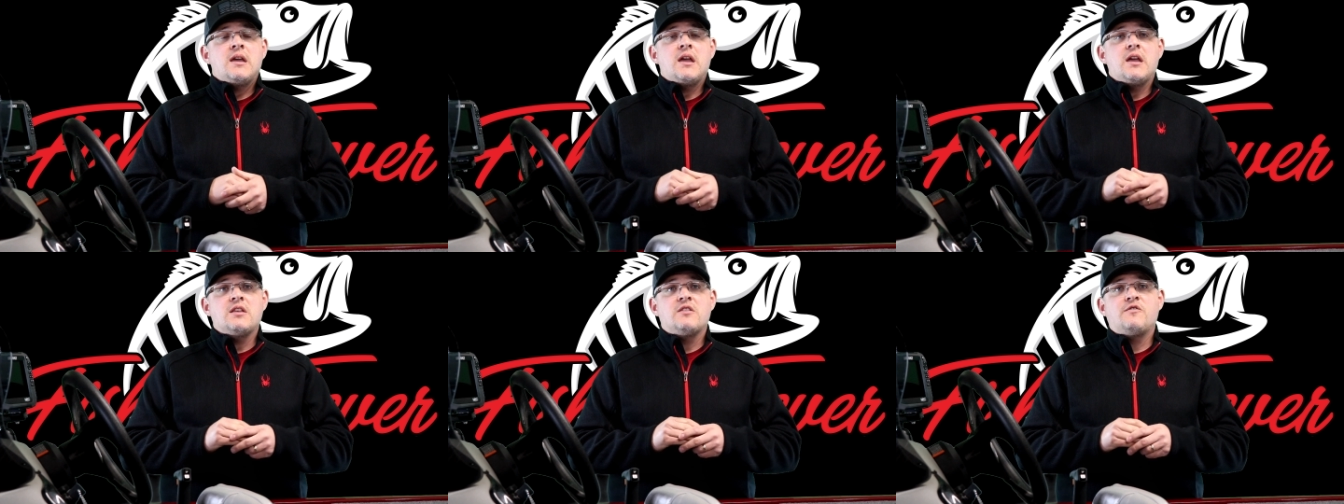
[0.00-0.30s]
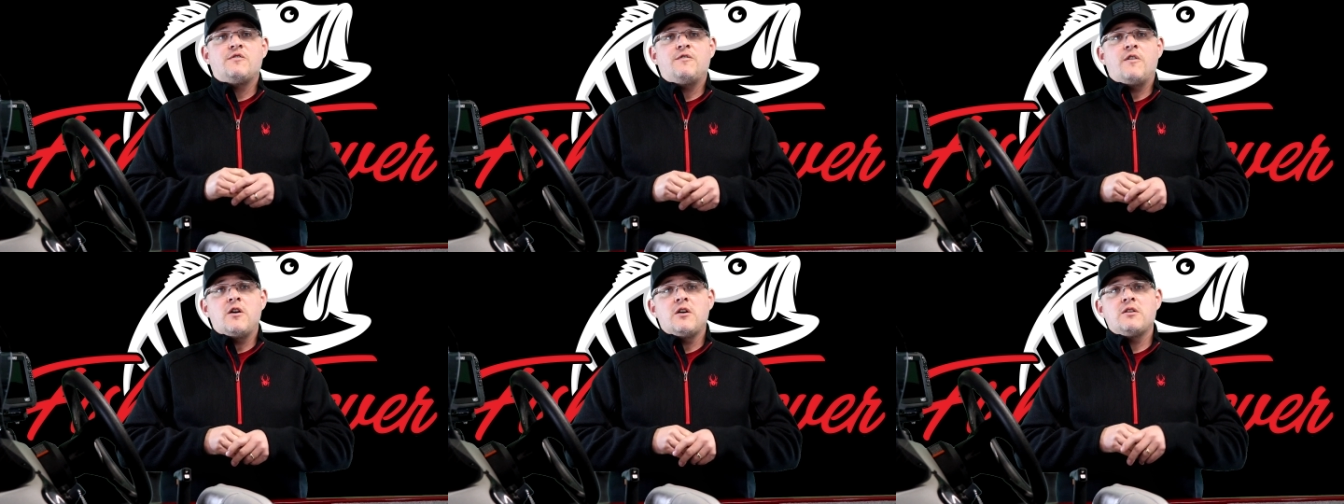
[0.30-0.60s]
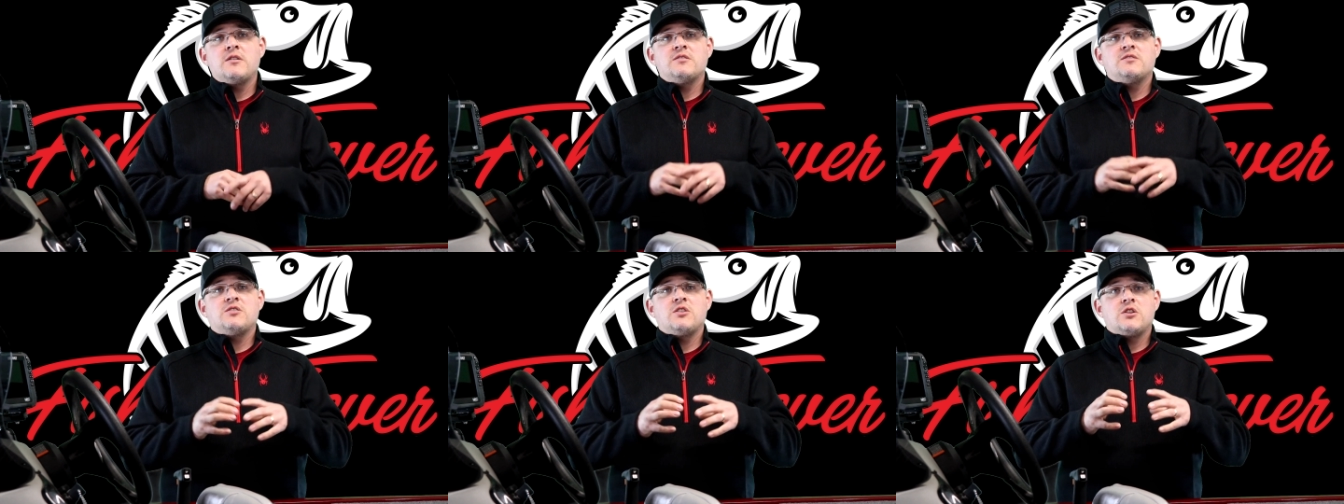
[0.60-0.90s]
As
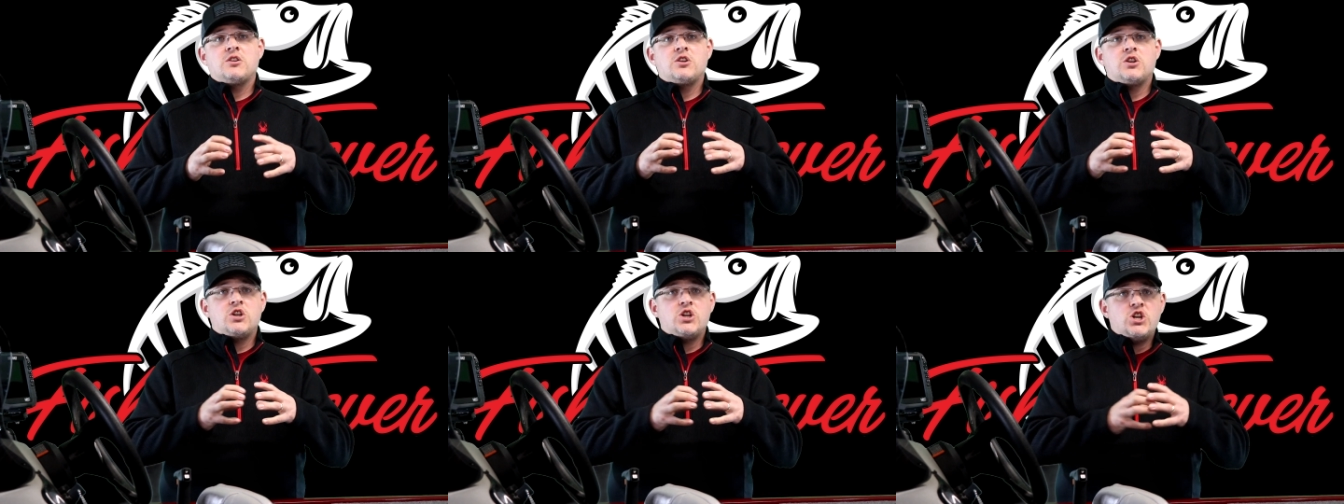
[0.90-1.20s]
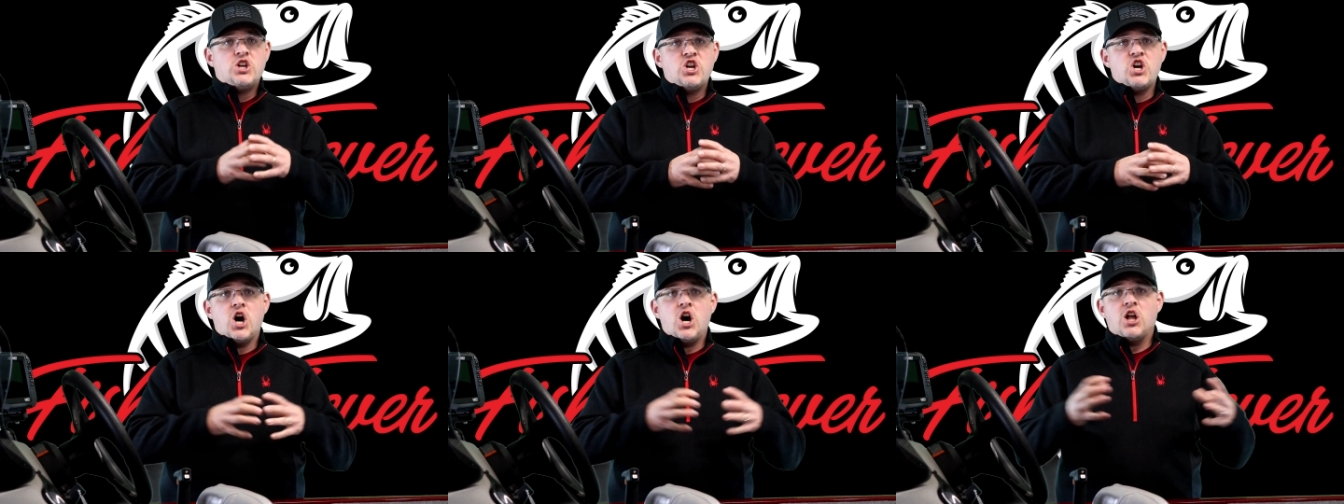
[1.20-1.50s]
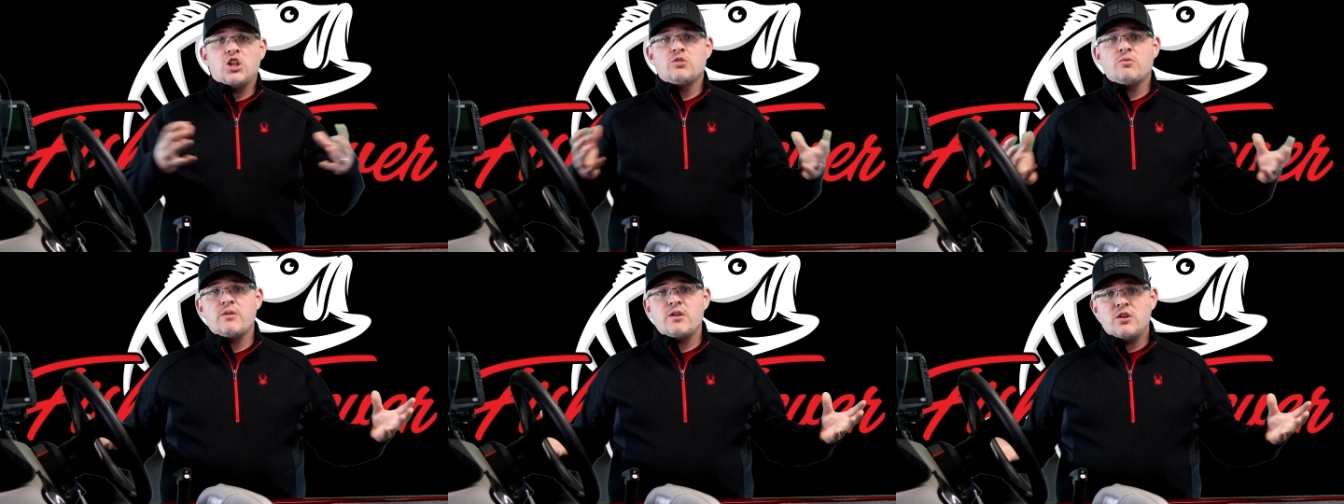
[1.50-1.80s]
far as
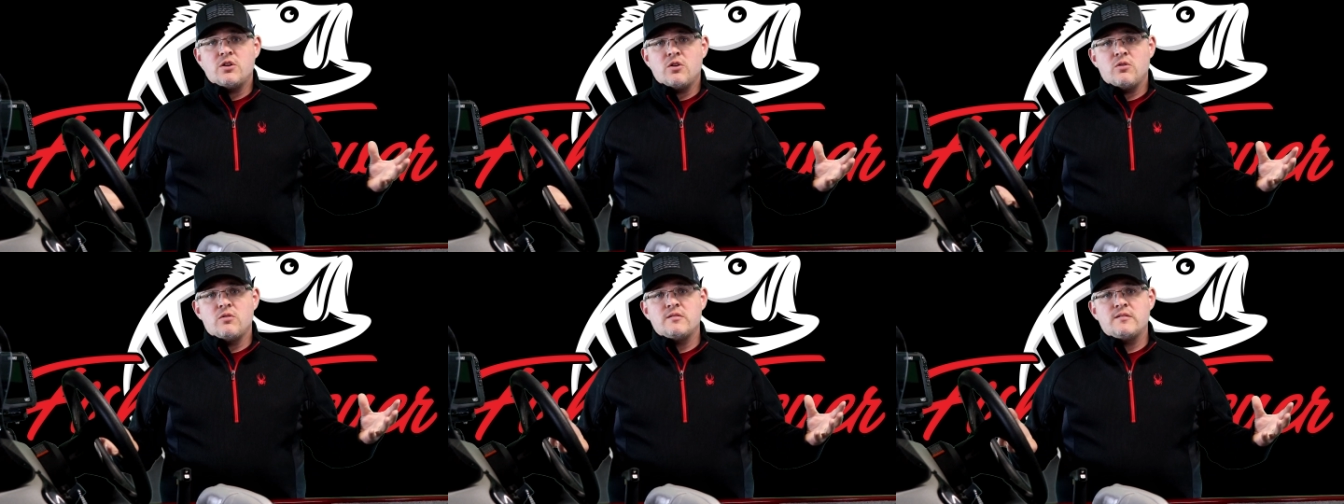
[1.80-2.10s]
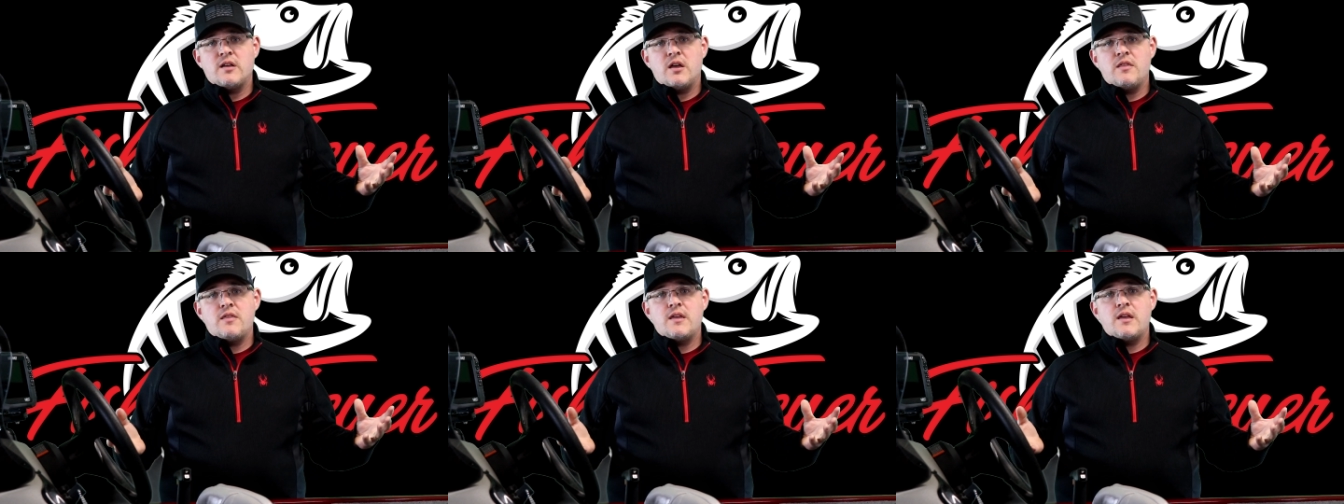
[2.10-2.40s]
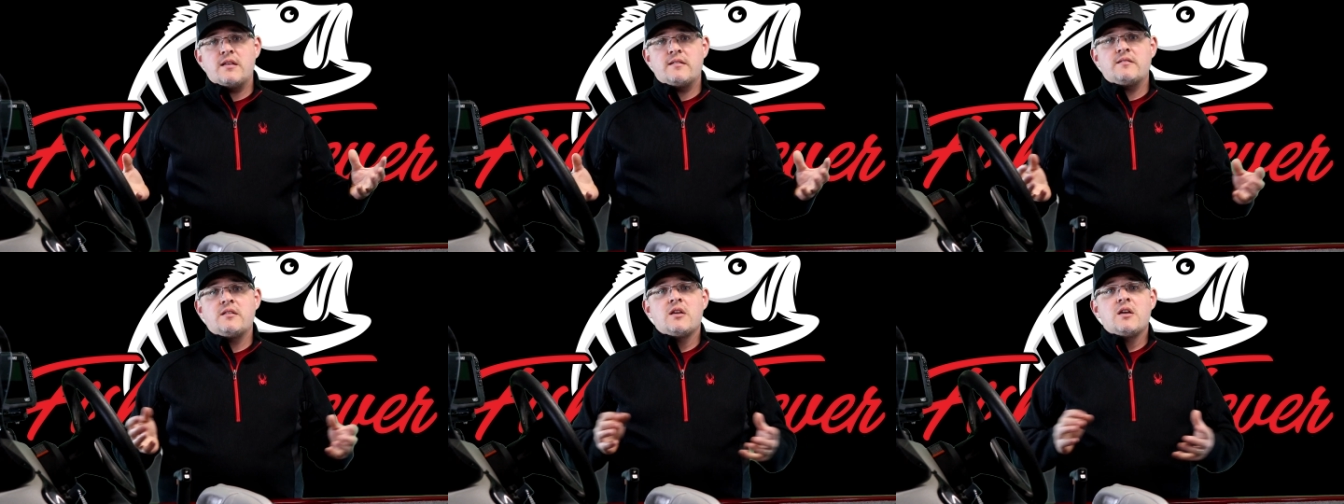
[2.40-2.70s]
coloring goes on
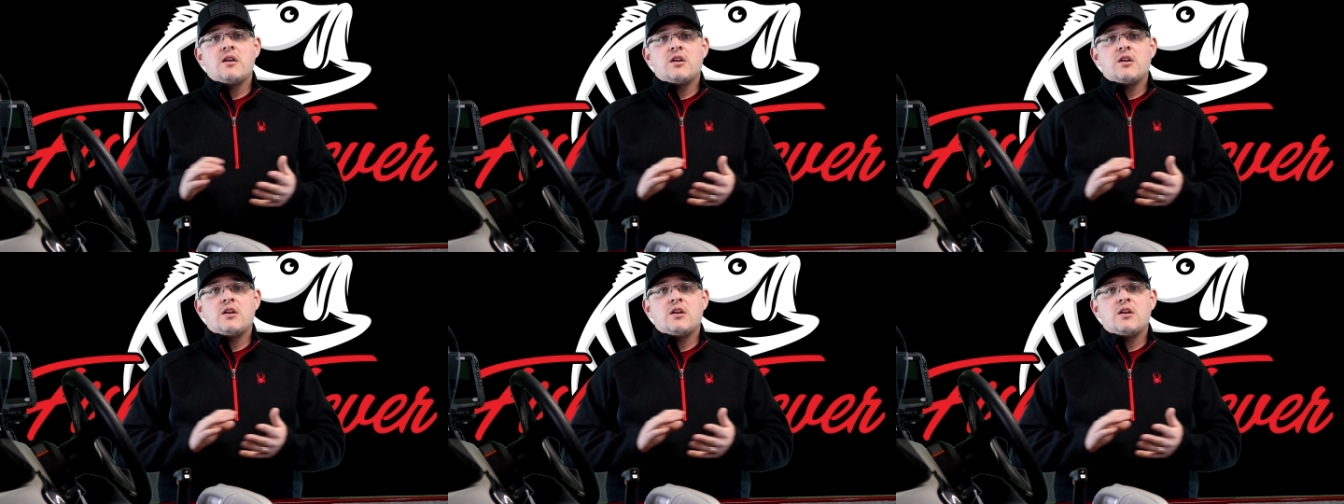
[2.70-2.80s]
this,